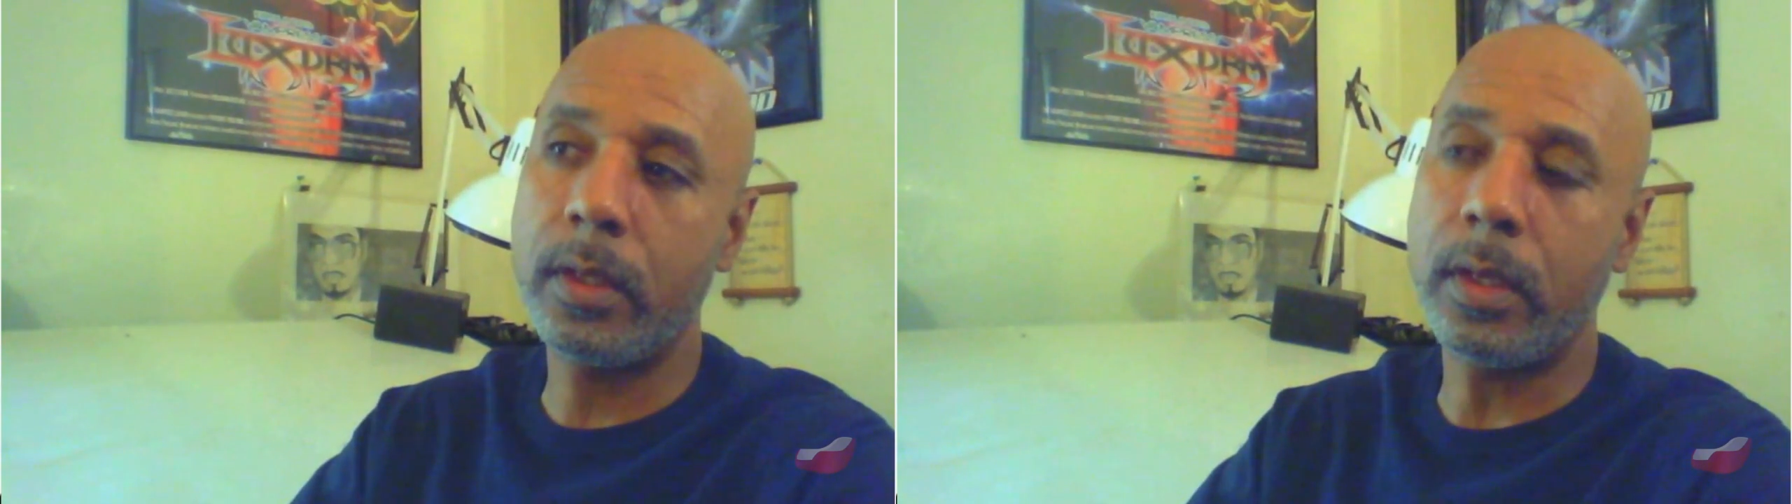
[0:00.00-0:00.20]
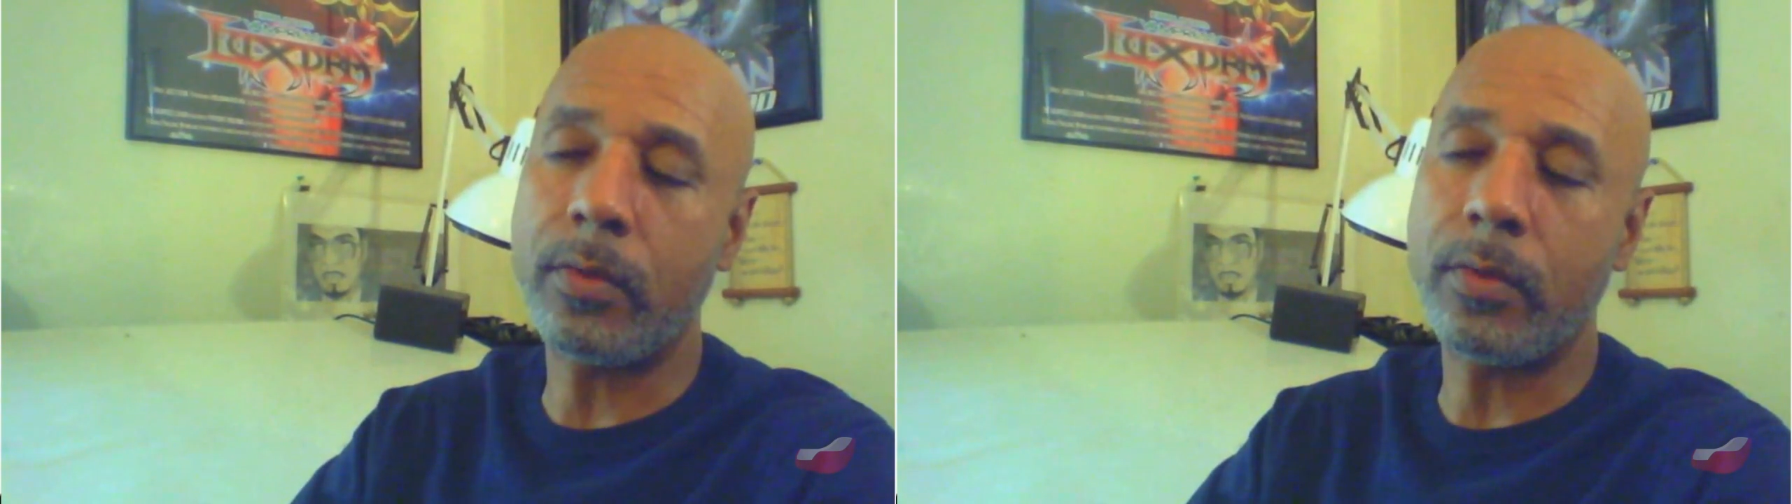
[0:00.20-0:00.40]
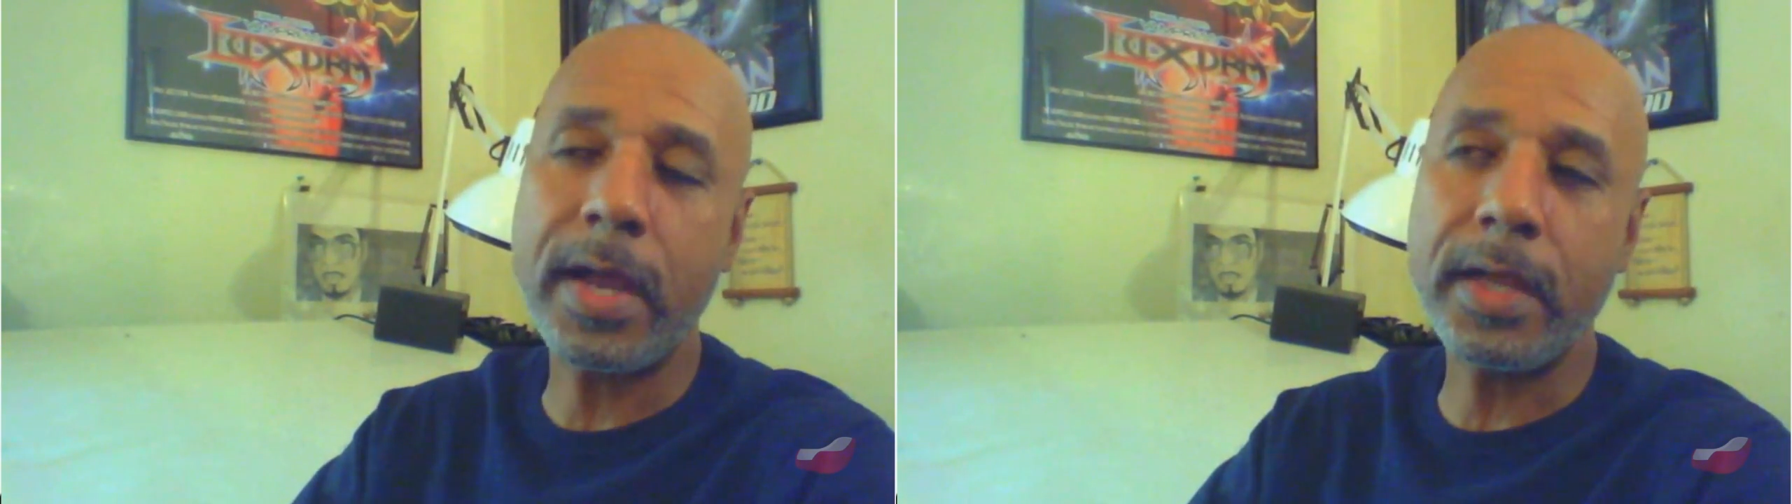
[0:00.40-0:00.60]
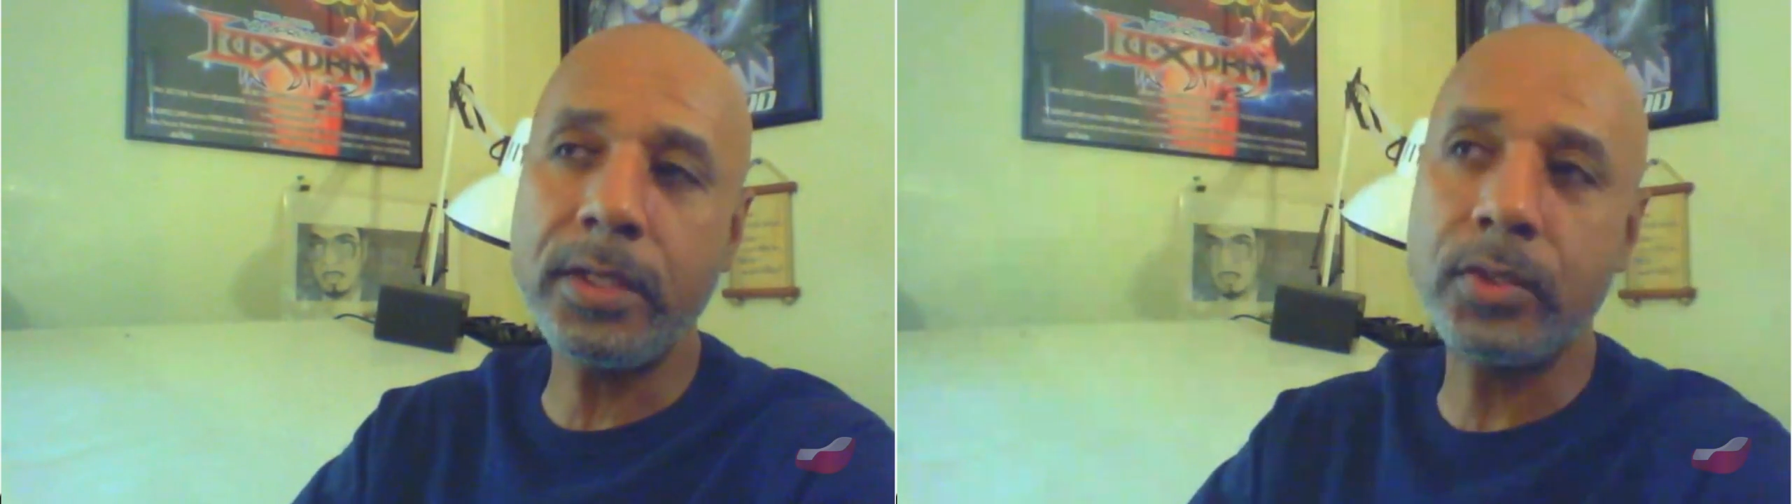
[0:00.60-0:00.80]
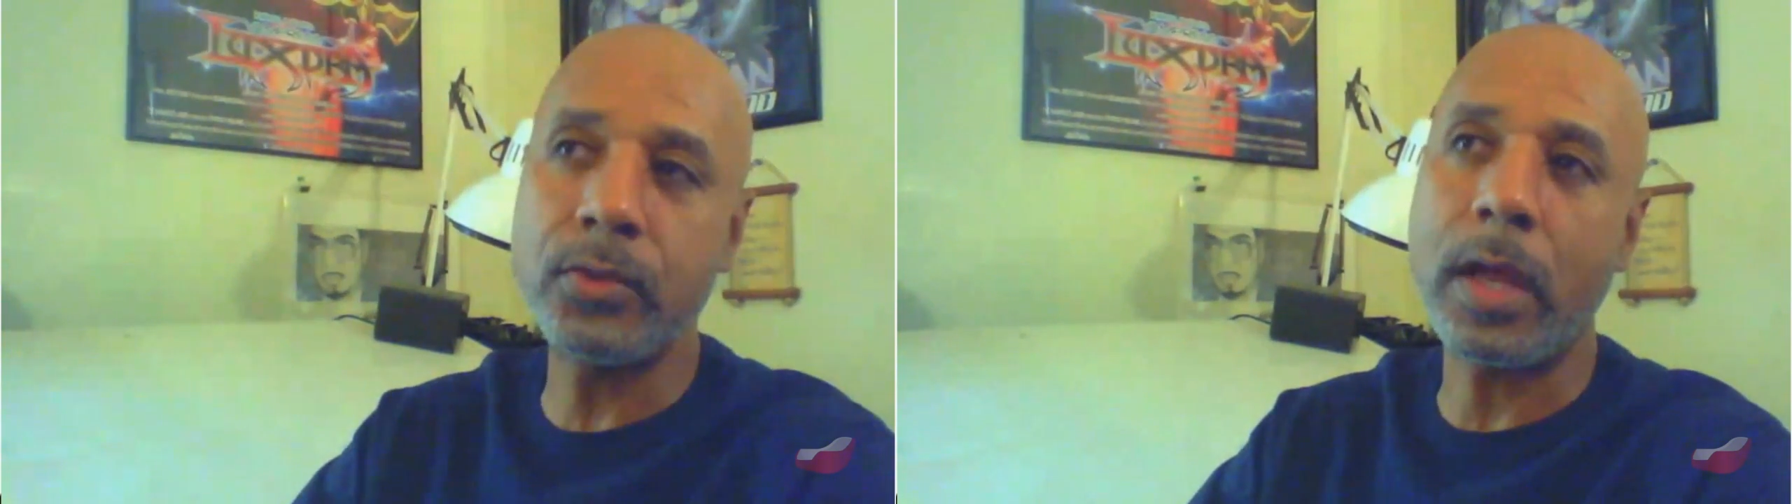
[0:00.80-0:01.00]
around high
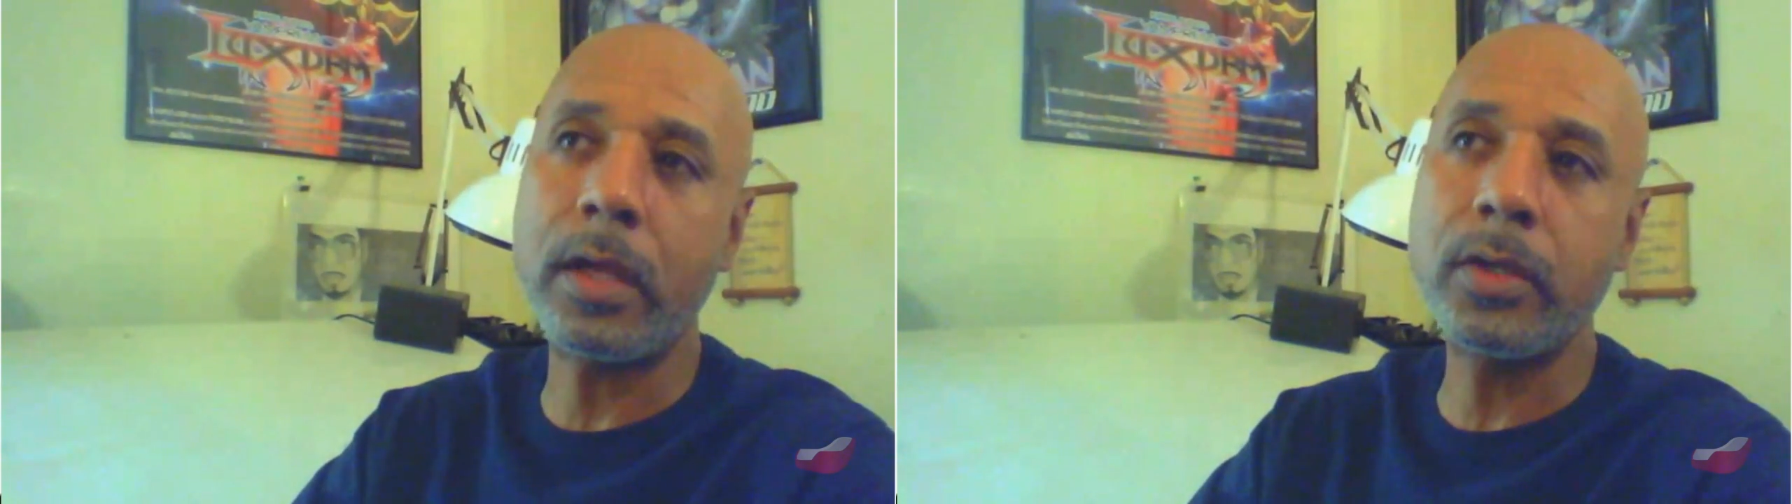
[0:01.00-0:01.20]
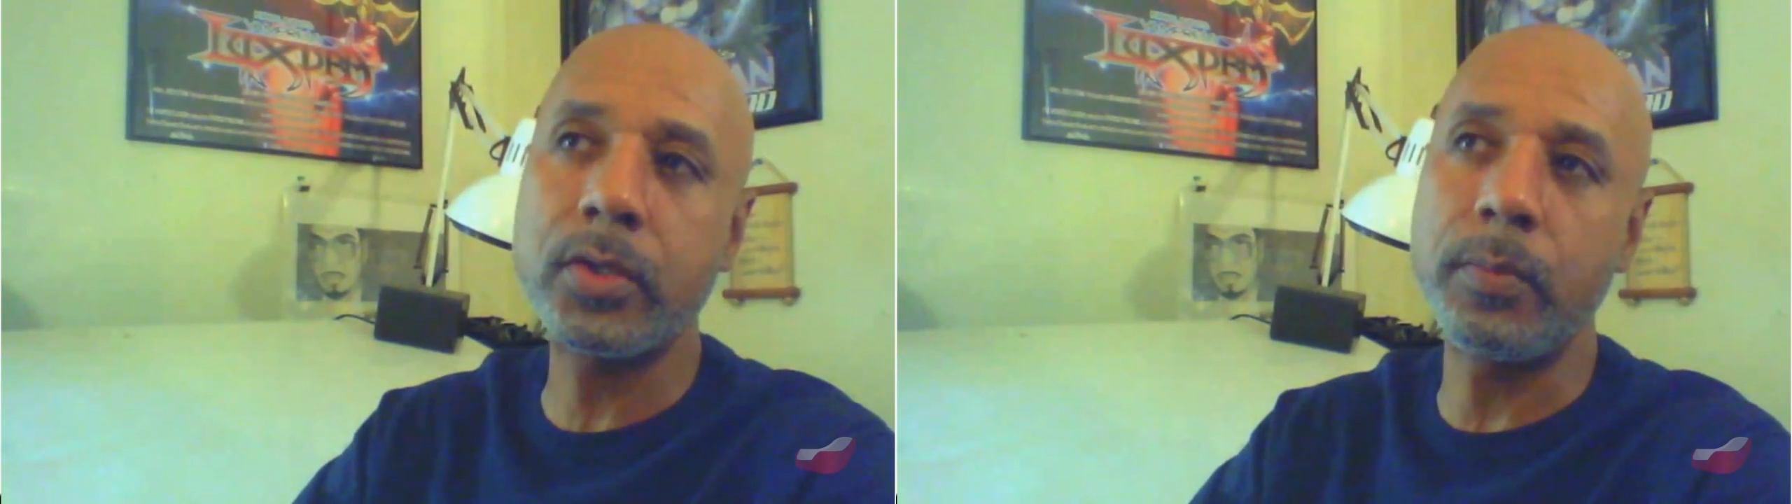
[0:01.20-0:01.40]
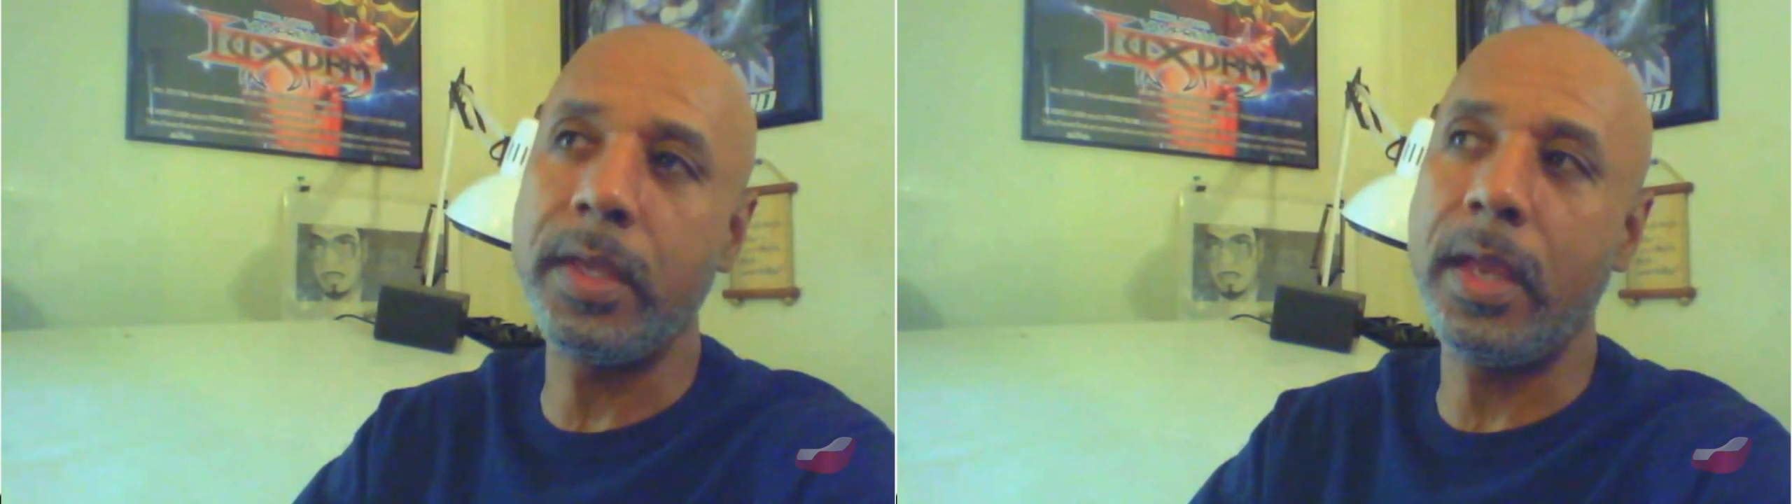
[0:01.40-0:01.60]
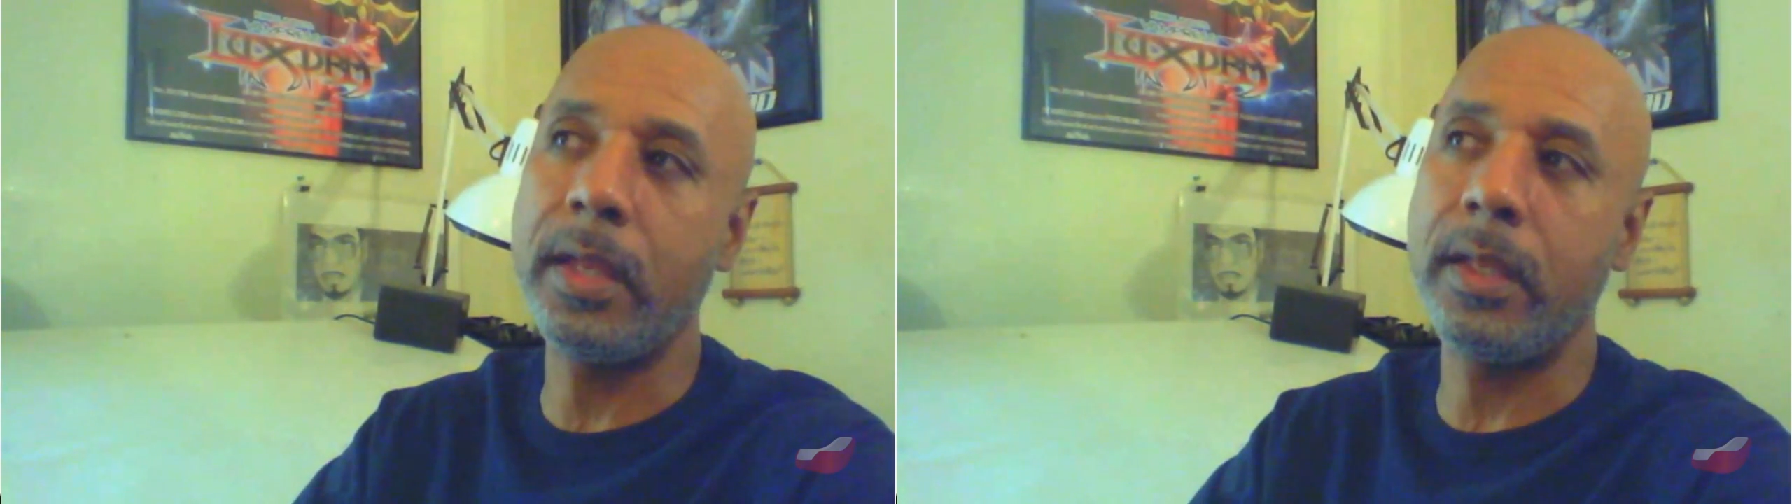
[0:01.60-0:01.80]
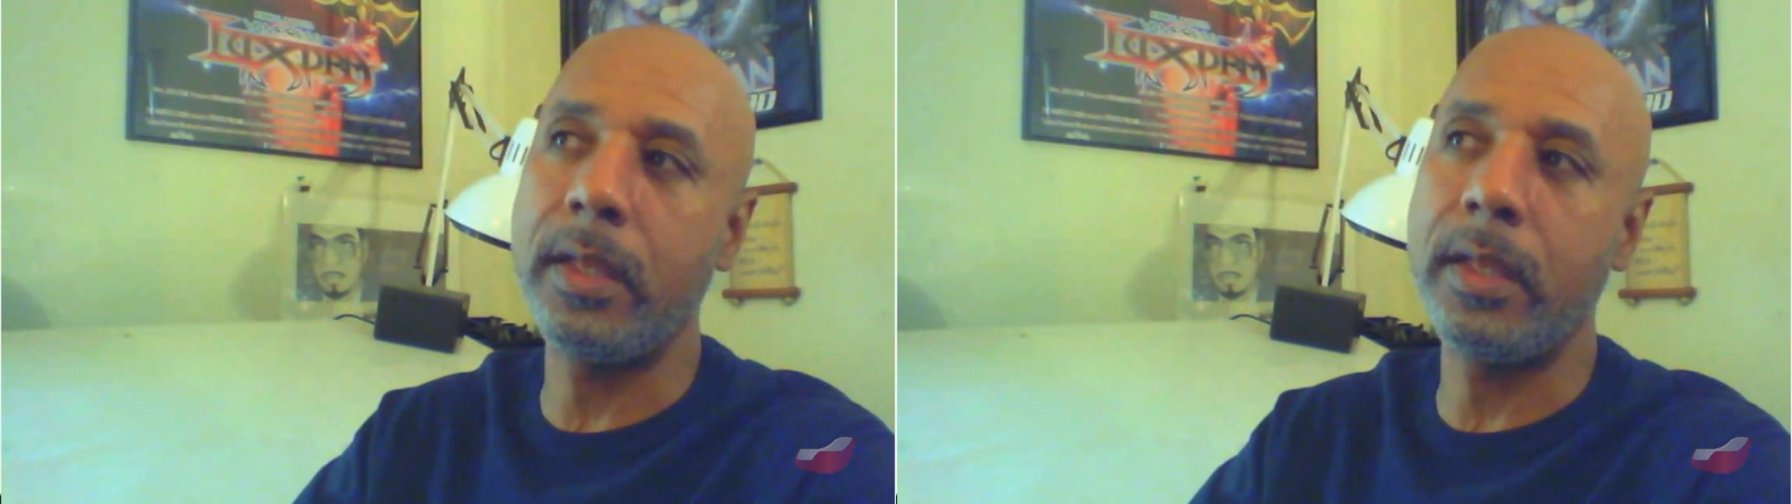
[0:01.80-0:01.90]
school, I also began